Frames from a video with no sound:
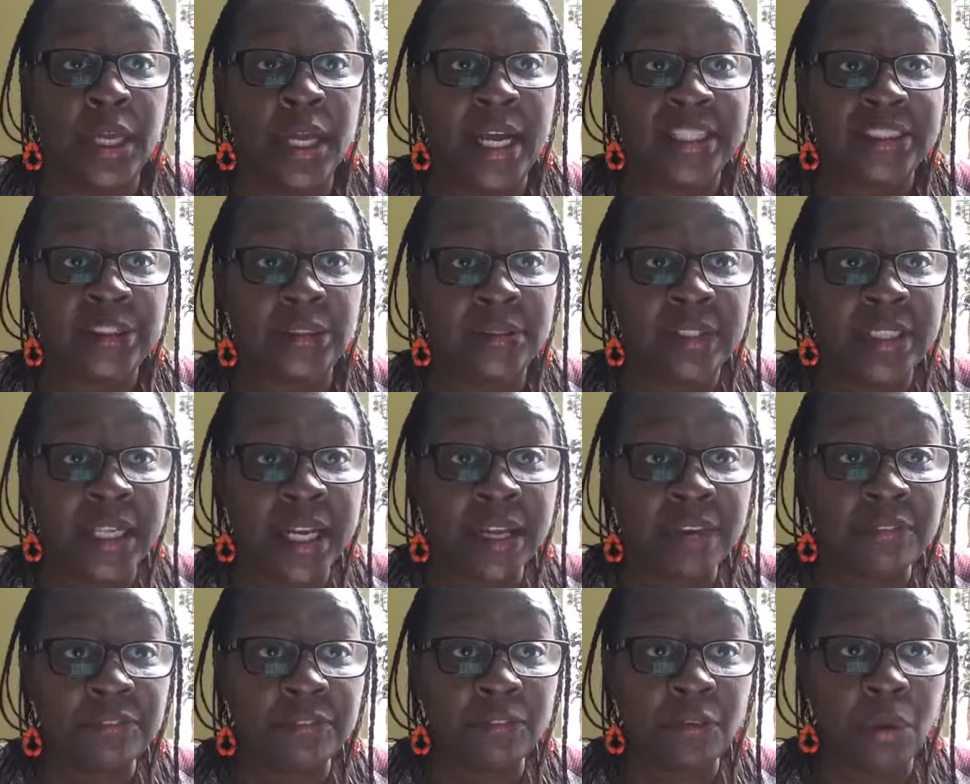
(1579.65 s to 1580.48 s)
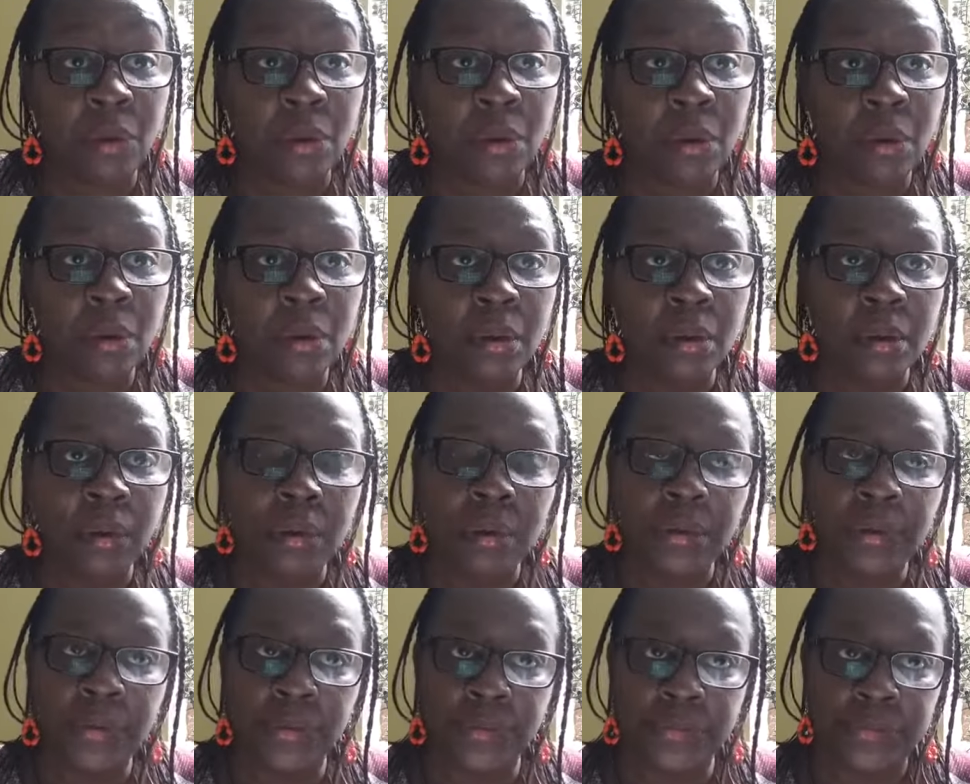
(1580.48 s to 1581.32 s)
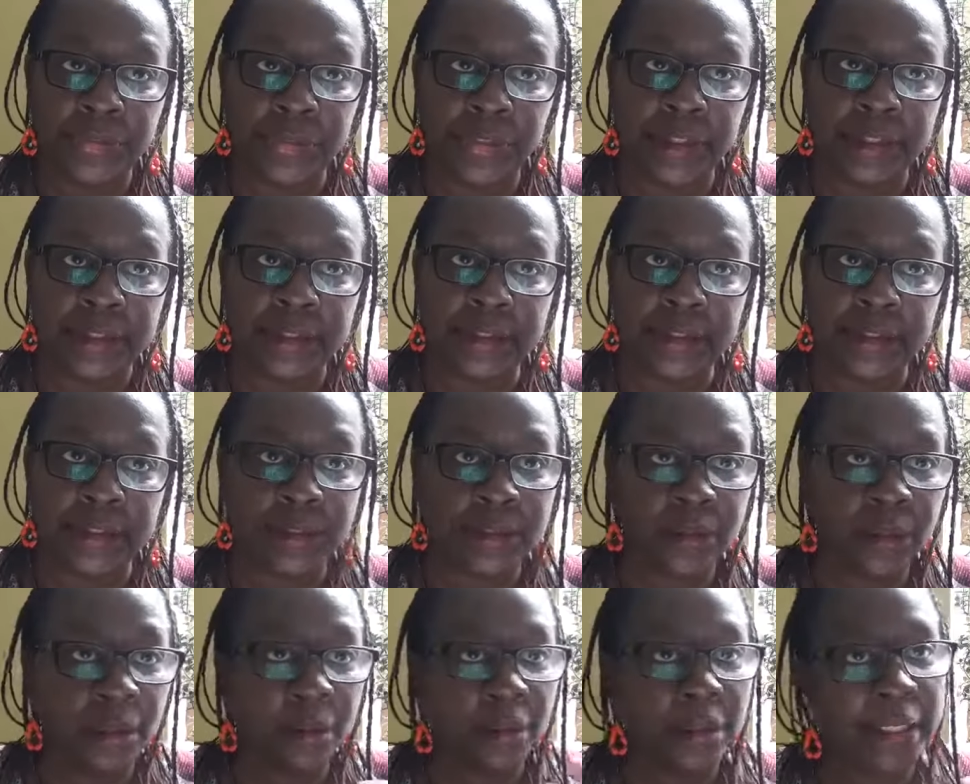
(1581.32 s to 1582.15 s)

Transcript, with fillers: And so therefore, those nurses,